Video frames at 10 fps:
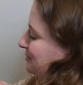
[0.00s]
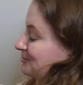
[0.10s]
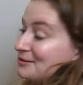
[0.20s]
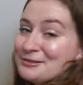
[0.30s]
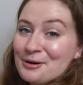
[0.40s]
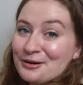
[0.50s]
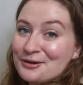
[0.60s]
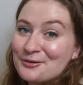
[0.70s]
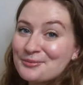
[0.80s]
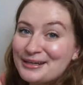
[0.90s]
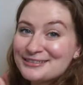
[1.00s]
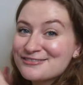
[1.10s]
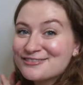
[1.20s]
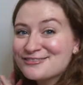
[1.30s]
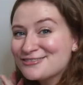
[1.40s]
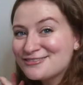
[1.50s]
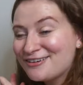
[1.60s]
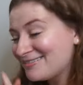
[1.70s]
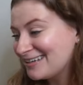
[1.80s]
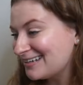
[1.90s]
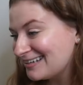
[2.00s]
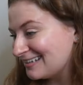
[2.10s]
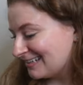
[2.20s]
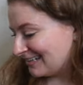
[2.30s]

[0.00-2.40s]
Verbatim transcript: this one tomorrow when it starts snowing.